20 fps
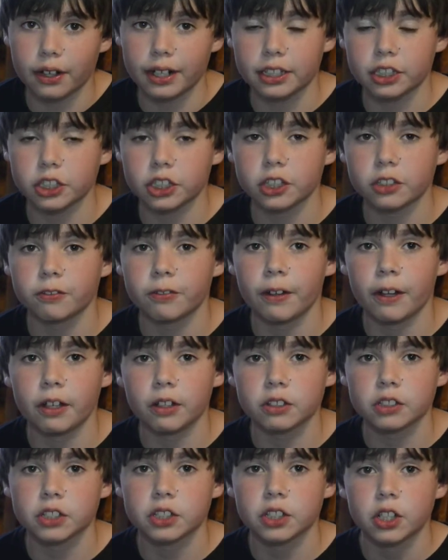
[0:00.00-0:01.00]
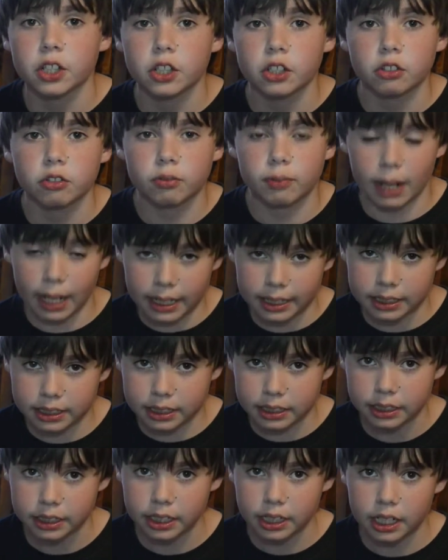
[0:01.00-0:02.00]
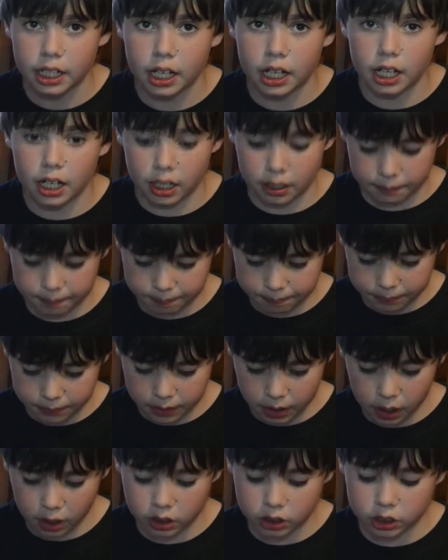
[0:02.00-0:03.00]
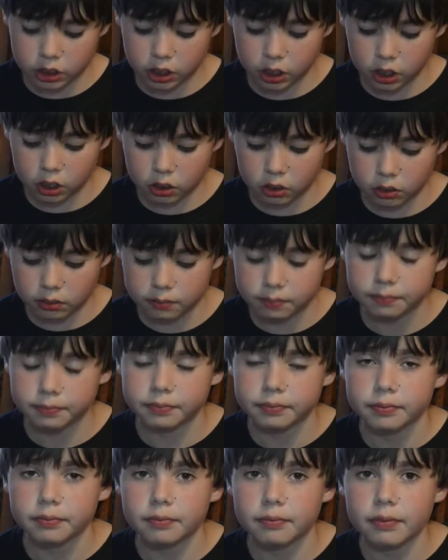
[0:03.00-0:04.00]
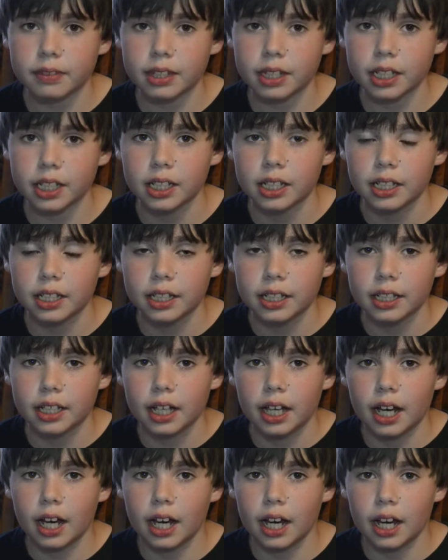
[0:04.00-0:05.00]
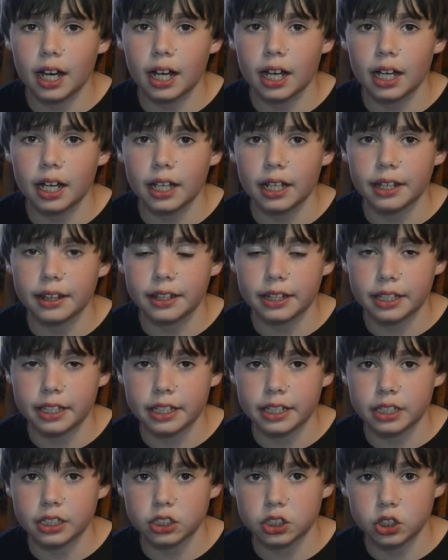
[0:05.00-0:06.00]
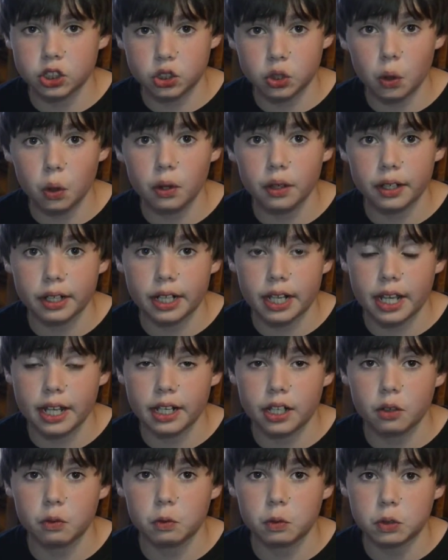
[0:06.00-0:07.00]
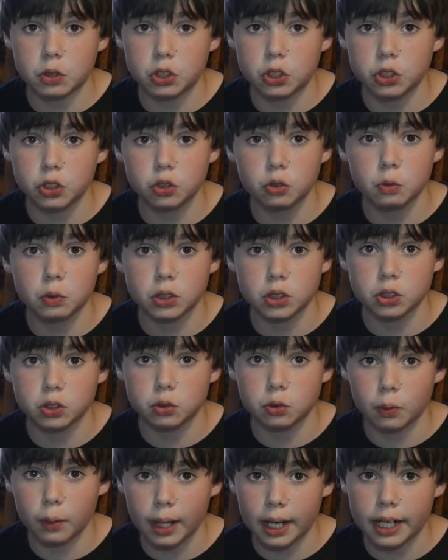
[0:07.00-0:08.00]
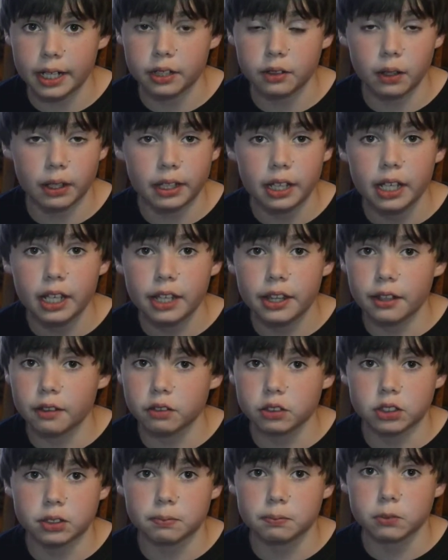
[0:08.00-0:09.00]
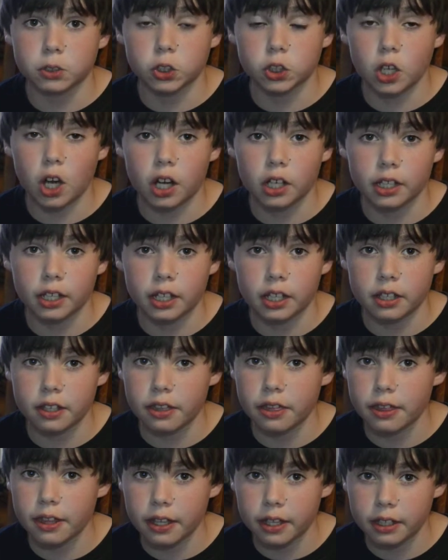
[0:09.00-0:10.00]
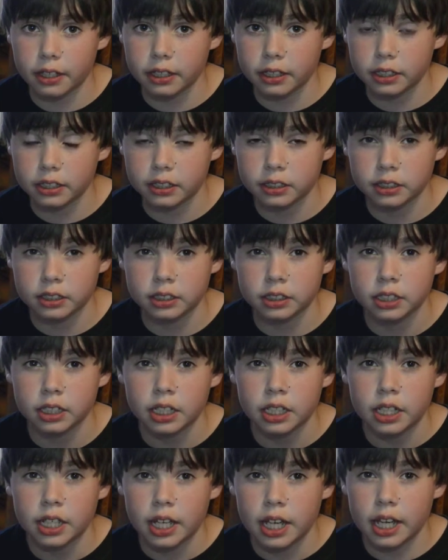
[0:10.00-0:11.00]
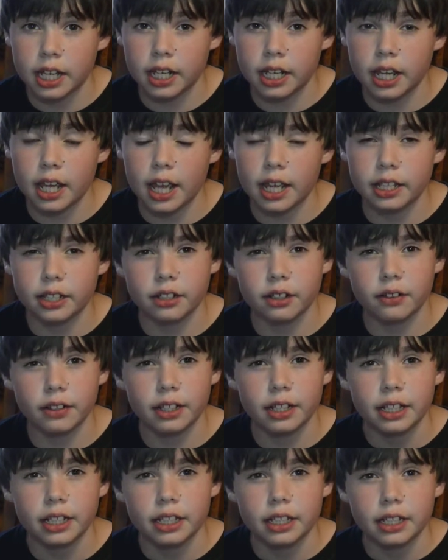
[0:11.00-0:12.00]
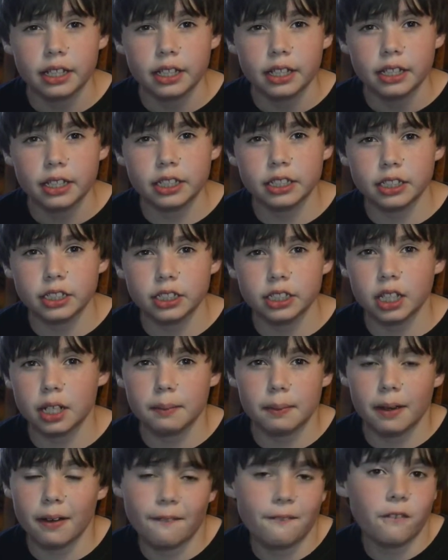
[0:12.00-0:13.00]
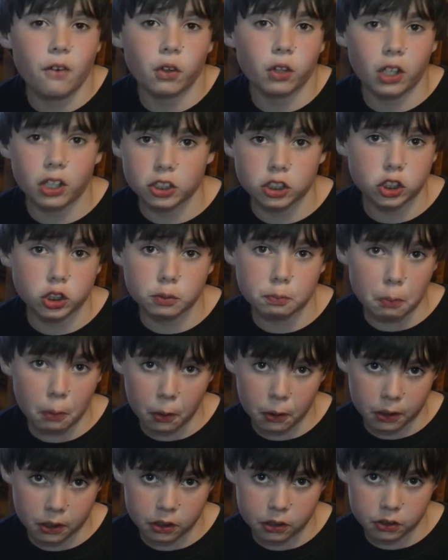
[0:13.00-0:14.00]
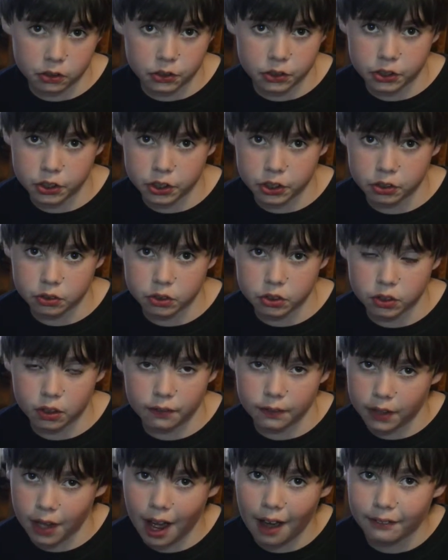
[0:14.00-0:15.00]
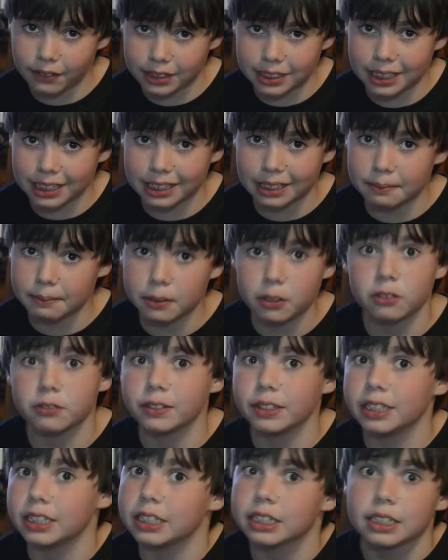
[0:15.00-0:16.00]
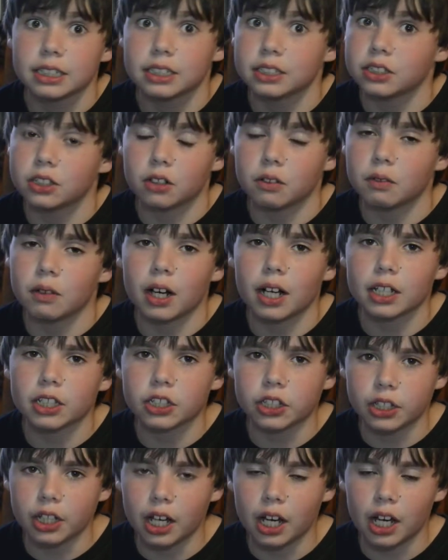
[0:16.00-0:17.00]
It just felt right. Also, the story in it too was great. There were some shocking things in it, and you know what? This is going to be a full-on spoilers too. So if you haven't seen the movie, don't watch.